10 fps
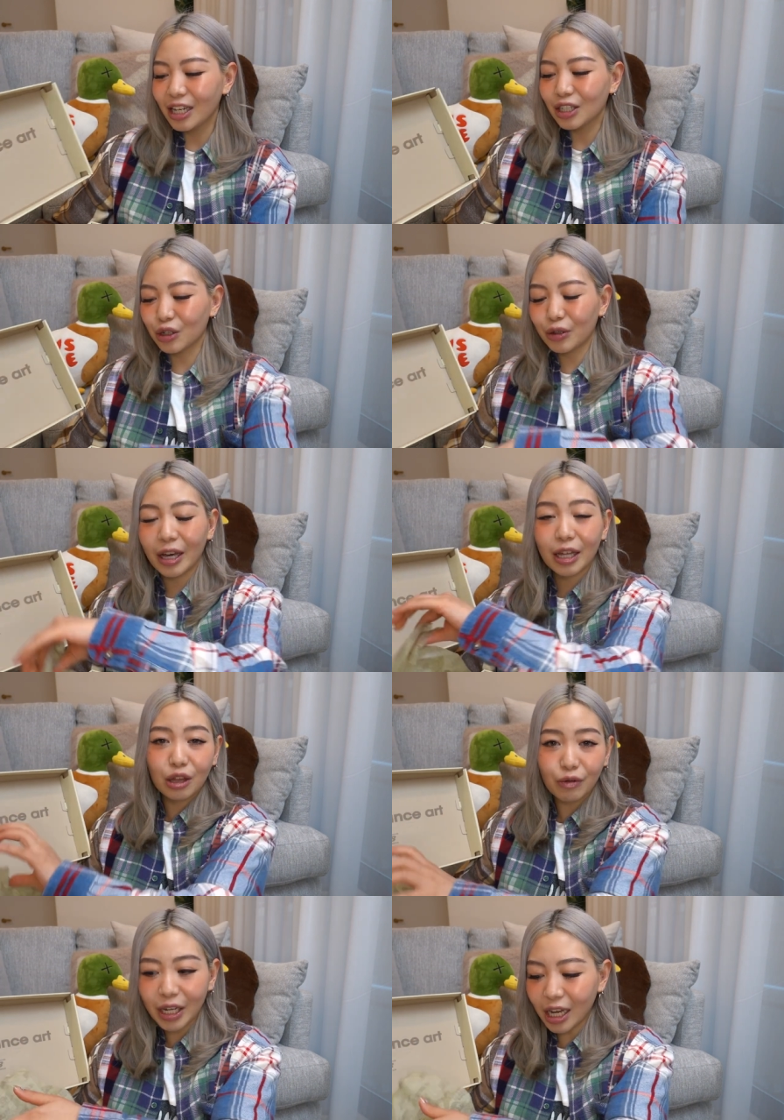So there are
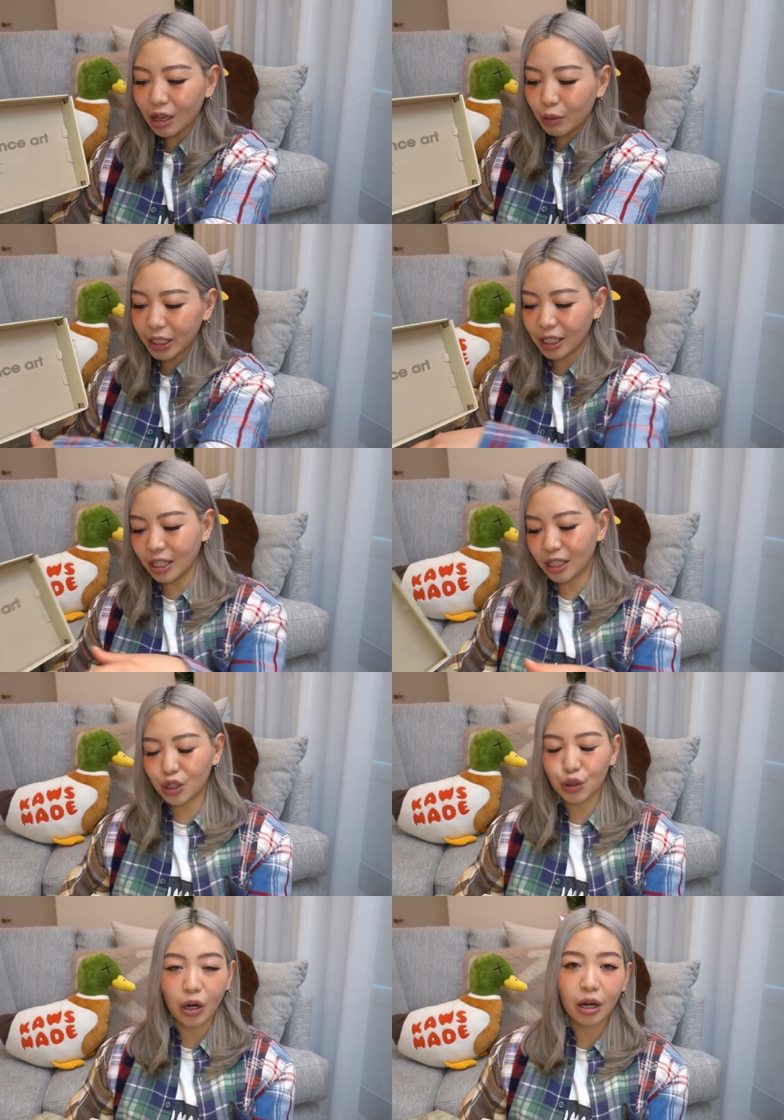three colorways in this
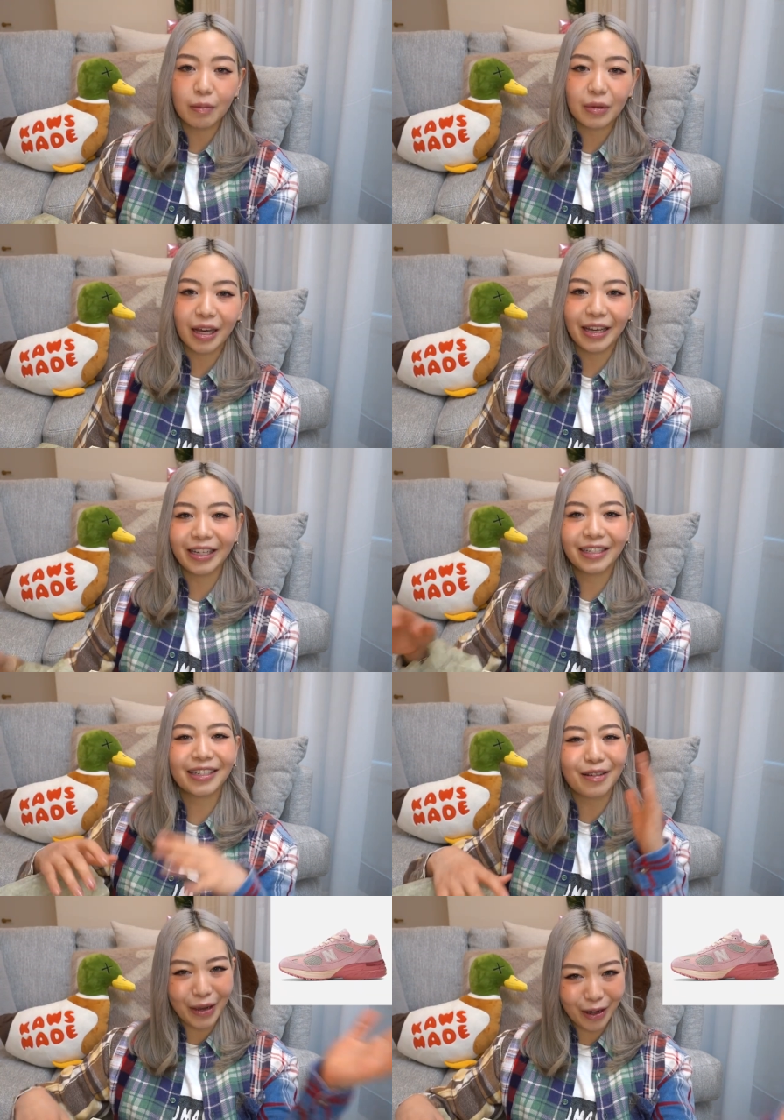drop. There is
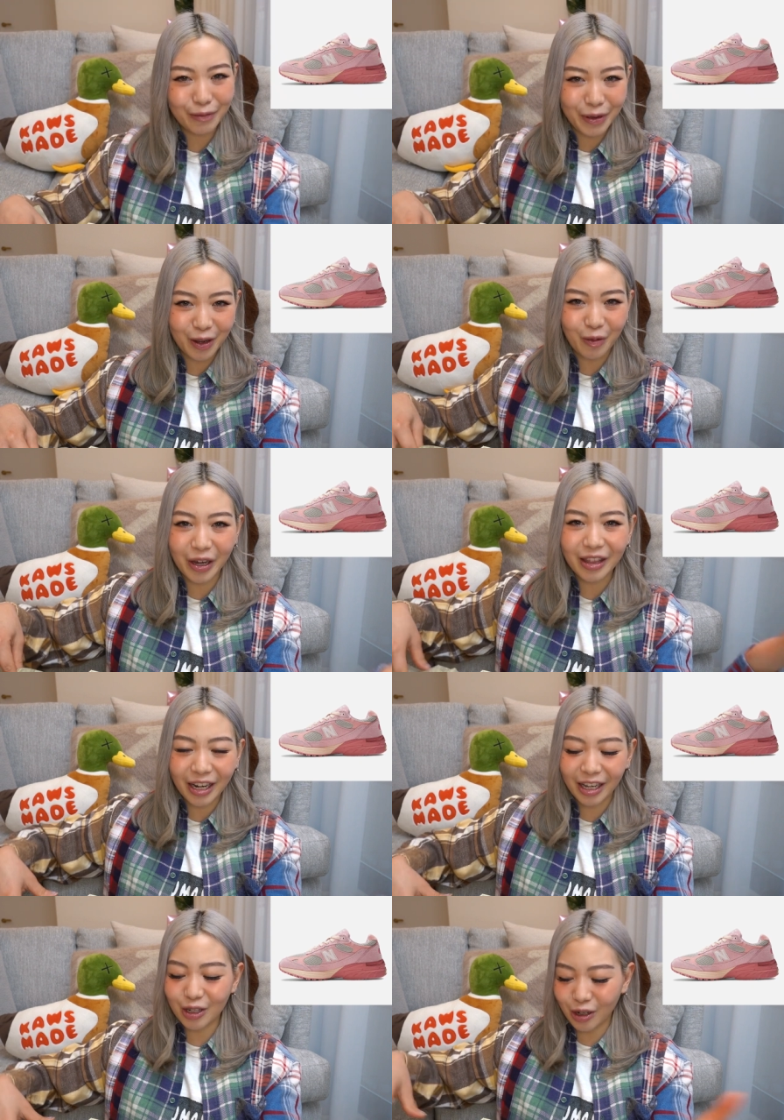the powder pink one
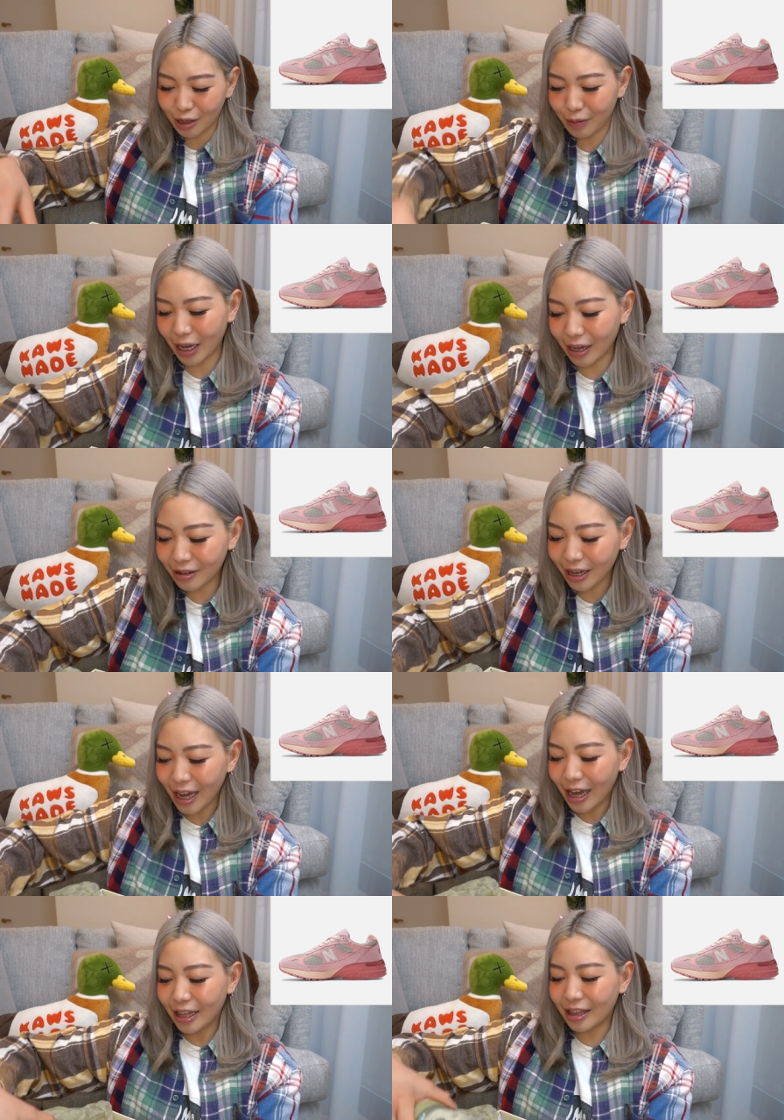that I talked about,
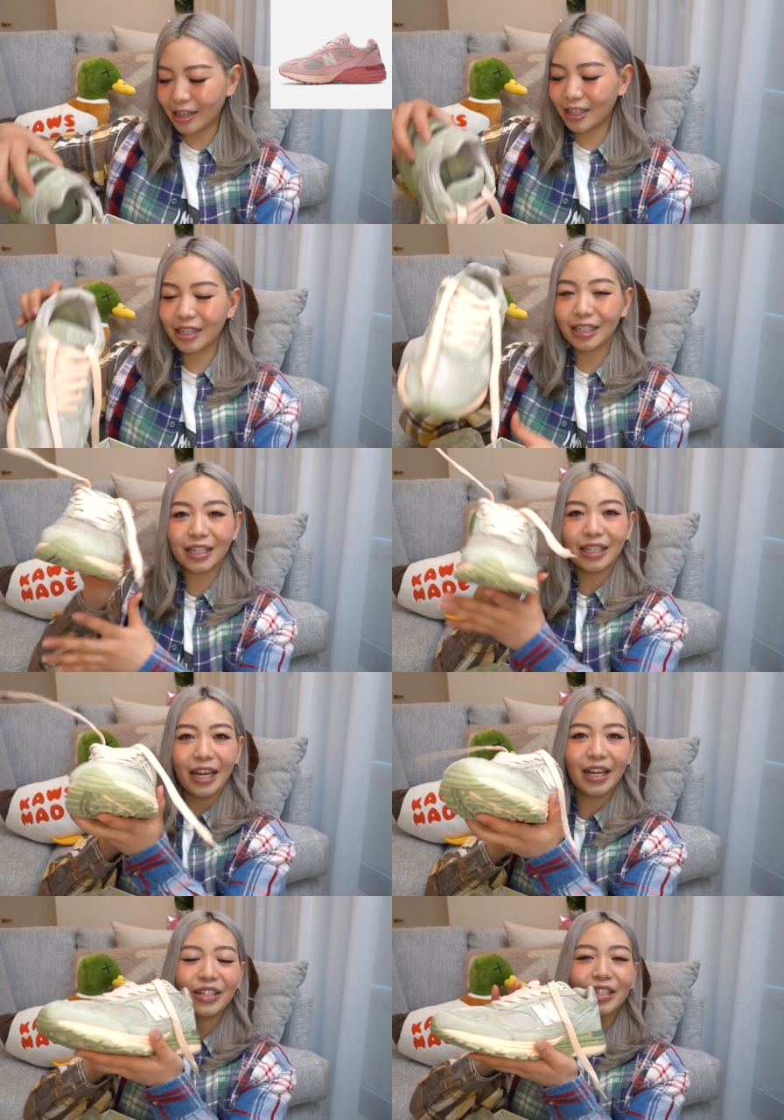the
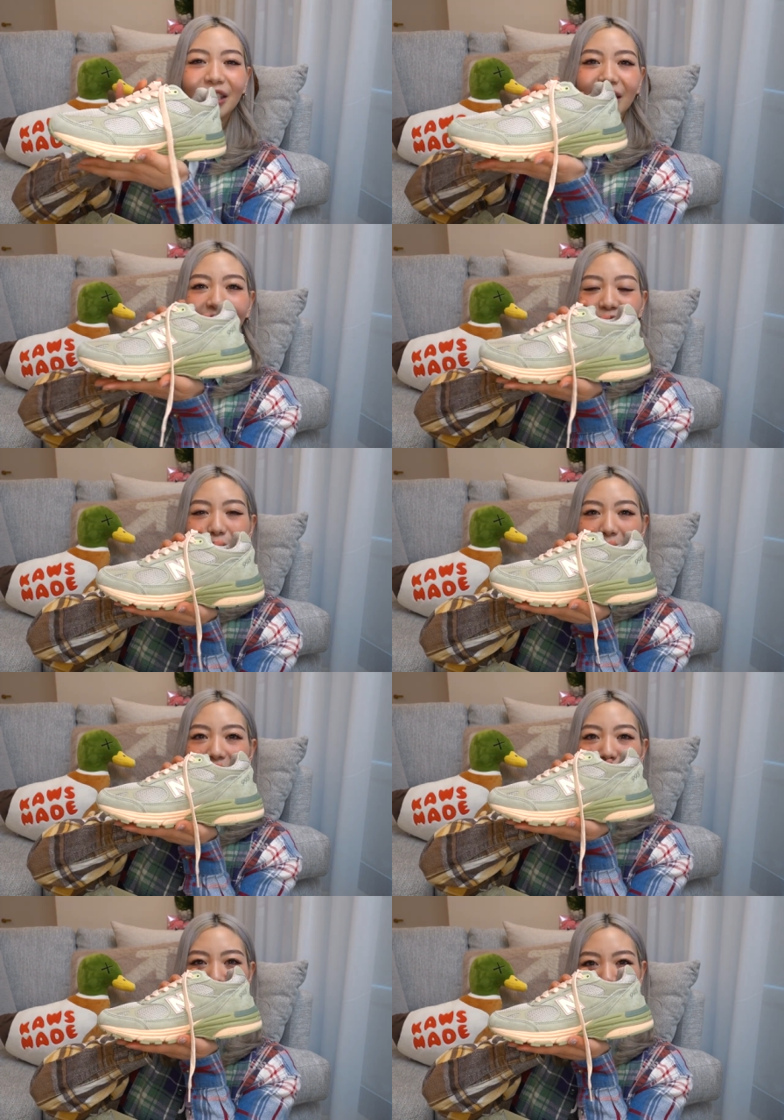Sage
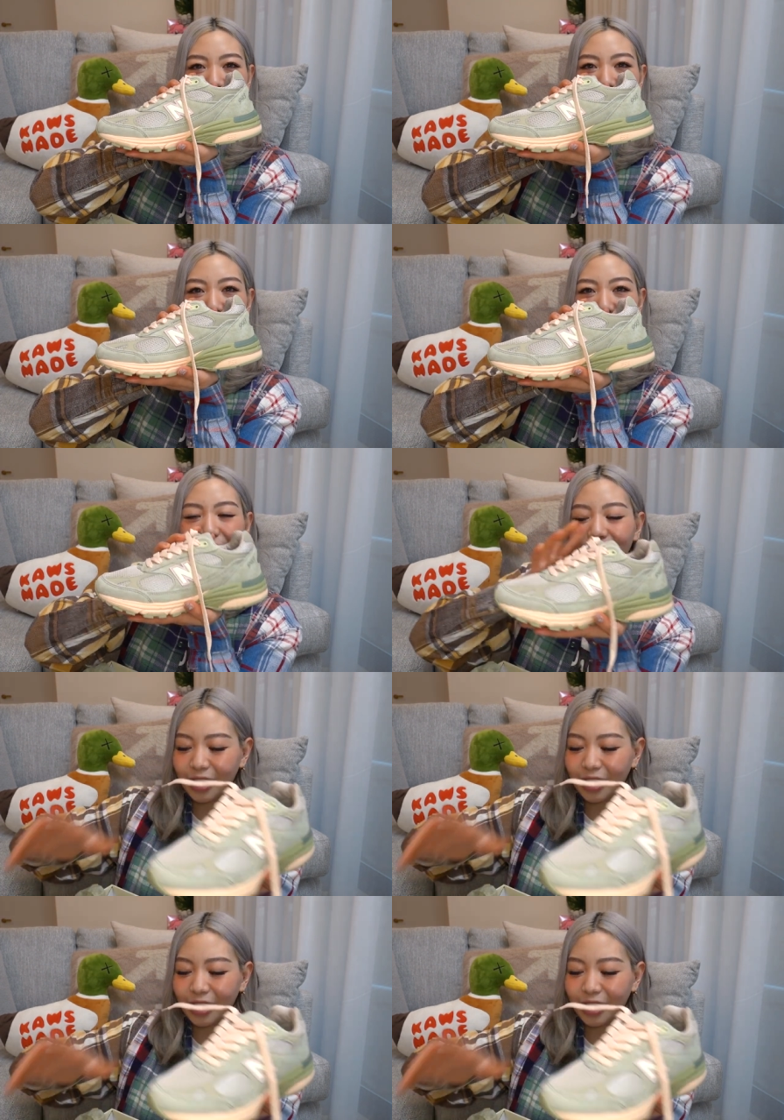colorway, which is this one over